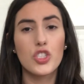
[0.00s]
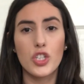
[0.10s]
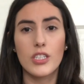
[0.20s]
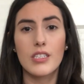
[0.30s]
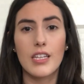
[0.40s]

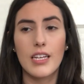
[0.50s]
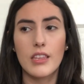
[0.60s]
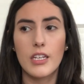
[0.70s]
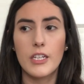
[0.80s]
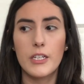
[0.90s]
just
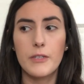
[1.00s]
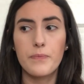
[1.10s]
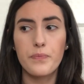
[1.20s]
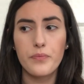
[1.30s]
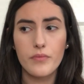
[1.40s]
like
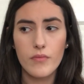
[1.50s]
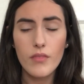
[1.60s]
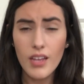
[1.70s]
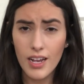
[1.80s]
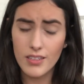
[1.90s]
the
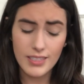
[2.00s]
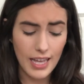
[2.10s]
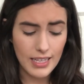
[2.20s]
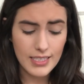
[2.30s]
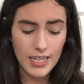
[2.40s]

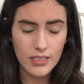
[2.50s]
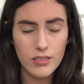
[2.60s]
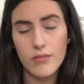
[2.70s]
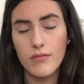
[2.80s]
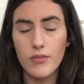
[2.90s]
LSAT
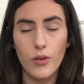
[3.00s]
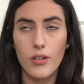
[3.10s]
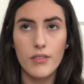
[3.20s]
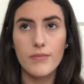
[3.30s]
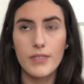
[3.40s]
test,
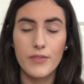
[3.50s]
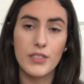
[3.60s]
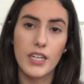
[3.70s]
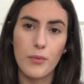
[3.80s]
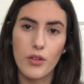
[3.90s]
or if you
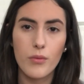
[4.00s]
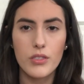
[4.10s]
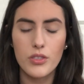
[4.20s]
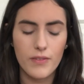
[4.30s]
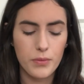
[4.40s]
take more than
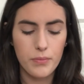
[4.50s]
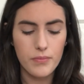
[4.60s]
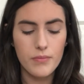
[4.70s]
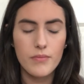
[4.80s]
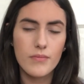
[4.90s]
once you have to
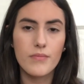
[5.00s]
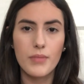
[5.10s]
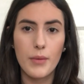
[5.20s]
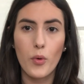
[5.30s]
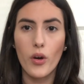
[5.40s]

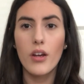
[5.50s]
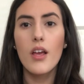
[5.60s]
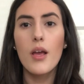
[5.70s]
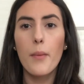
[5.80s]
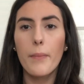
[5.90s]
pay more.
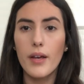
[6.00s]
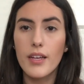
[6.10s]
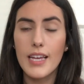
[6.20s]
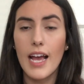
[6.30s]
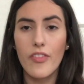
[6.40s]

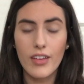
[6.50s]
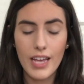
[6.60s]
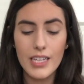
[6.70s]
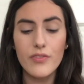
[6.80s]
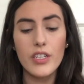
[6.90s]
But yeah, the
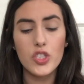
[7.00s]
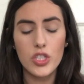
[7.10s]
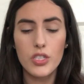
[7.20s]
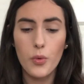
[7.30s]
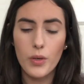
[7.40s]
CAS fee is
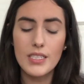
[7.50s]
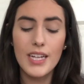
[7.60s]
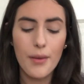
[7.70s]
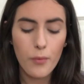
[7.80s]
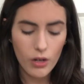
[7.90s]
just a
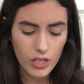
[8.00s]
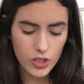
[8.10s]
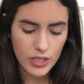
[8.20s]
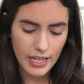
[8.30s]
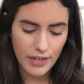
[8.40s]
one-time
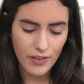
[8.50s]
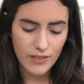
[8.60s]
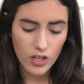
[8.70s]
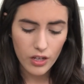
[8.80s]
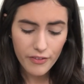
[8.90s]

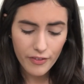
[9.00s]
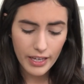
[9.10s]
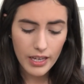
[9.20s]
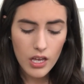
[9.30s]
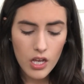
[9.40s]
$185
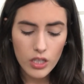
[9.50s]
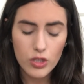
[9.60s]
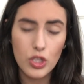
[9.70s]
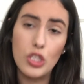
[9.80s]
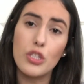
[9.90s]
fee,
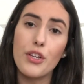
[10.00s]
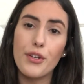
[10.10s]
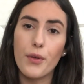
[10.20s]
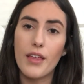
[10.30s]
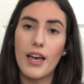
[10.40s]
so just so you
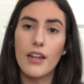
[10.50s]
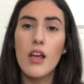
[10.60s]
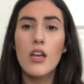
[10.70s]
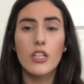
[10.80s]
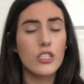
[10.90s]
know that.
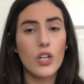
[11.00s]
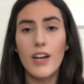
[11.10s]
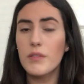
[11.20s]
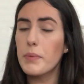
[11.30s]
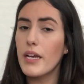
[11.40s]
You don't
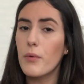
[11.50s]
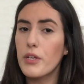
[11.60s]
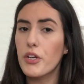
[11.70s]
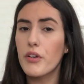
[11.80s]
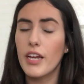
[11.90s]
have to pay
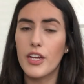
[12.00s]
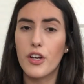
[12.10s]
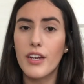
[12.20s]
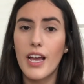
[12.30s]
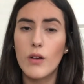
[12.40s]
when you create your
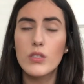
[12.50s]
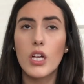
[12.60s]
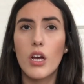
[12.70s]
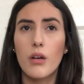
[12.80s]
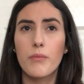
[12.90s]
account.
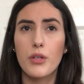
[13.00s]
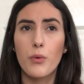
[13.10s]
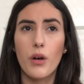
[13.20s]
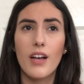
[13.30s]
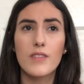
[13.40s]
You
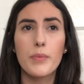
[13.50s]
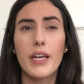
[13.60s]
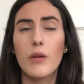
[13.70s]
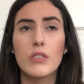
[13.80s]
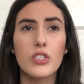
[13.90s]
will have to
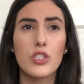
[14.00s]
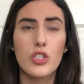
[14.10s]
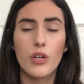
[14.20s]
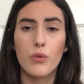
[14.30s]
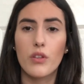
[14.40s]
pay once you
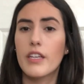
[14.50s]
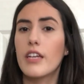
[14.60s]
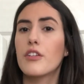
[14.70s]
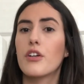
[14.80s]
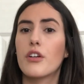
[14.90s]
start rolling
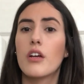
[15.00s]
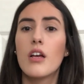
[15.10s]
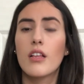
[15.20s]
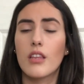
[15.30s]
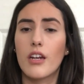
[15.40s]
in your
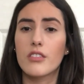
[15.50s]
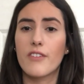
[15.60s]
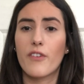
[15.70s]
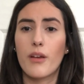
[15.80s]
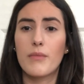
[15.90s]
letters
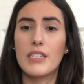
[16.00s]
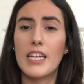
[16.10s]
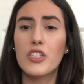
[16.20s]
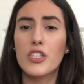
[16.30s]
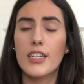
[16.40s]
of
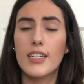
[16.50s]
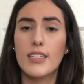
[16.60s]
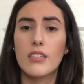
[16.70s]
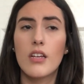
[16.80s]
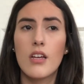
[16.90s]

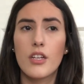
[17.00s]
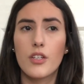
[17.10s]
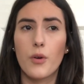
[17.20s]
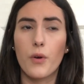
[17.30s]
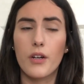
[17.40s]
recommendation,
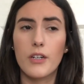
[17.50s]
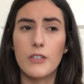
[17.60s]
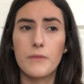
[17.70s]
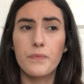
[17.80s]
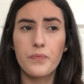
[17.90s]

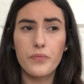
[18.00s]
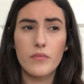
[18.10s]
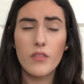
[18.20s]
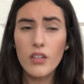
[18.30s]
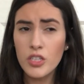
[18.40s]
your
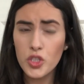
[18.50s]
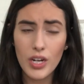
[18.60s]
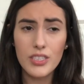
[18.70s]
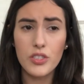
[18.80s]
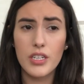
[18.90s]

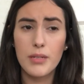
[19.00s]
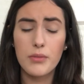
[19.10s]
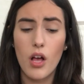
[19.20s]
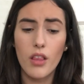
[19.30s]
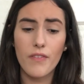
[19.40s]
transcripts,
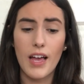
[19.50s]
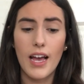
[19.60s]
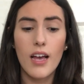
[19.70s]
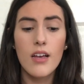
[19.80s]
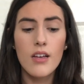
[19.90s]
all of
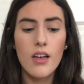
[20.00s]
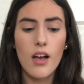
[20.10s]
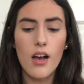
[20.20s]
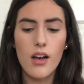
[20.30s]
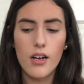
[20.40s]
that.
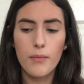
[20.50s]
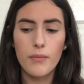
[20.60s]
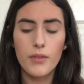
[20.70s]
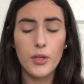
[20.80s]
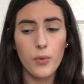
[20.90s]

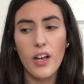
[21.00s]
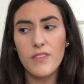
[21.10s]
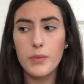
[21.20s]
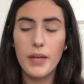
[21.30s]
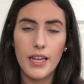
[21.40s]
You will
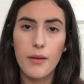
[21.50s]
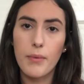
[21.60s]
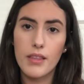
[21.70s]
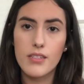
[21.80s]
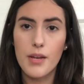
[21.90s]
have to pay it
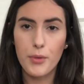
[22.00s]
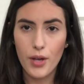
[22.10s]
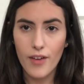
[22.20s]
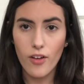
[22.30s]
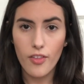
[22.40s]
by the time you
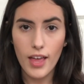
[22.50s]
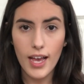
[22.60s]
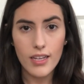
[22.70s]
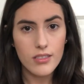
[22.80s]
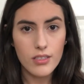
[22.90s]
have all
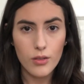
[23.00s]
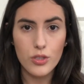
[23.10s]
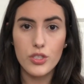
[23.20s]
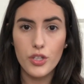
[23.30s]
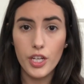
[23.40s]
that. So
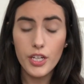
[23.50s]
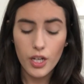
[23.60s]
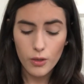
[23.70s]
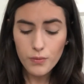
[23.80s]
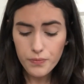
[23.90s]
just so you
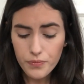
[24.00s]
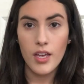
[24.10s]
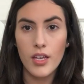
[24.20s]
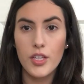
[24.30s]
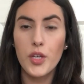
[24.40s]
know,
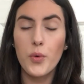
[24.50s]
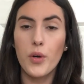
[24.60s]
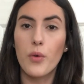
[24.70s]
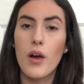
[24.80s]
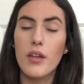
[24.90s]
you
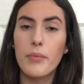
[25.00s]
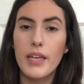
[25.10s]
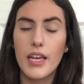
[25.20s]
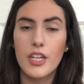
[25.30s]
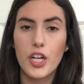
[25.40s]
will want to
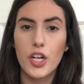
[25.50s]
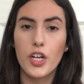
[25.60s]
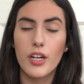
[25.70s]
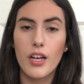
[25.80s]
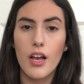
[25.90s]
begin
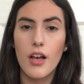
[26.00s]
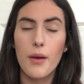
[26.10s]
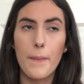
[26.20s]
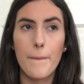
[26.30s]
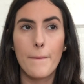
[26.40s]
your
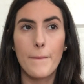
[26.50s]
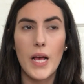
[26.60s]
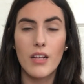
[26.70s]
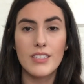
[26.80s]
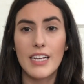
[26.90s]

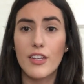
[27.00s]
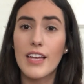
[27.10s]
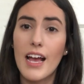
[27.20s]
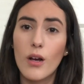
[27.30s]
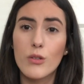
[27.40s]
LTAC
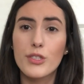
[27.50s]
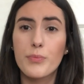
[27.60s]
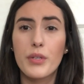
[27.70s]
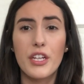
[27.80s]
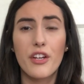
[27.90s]

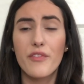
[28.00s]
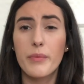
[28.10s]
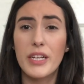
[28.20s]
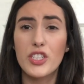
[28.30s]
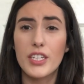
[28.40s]
account, putting your
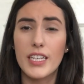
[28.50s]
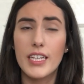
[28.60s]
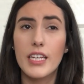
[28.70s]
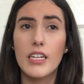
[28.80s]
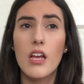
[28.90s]
information
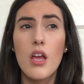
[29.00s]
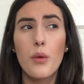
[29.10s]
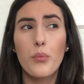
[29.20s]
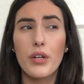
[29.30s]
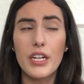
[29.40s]
in
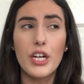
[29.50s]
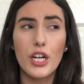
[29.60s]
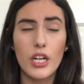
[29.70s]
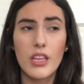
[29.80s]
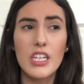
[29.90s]
pretty
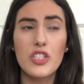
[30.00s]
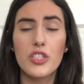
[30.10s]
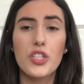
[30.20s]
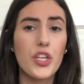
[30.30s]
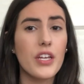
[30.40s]
early,
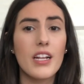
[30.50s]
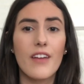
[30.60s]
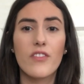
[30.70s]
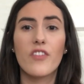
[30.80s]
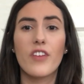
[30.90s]
just so you can
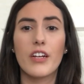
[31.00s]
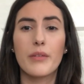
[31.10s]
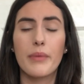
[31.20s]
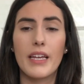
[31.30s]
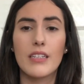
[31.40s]
have the very
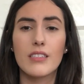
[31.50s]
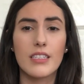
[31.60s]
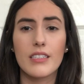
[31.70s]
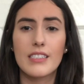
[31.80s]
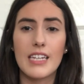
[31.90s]

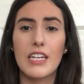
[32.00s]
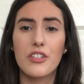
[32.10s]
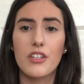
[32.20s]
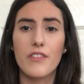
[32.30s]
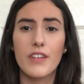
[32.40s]
basic
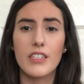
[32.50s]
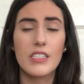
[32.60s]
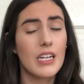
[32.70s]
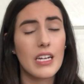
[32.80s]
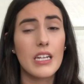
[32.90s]
standard of it
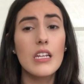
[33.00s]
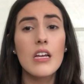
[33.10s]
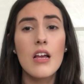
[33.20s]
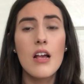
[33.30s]
done.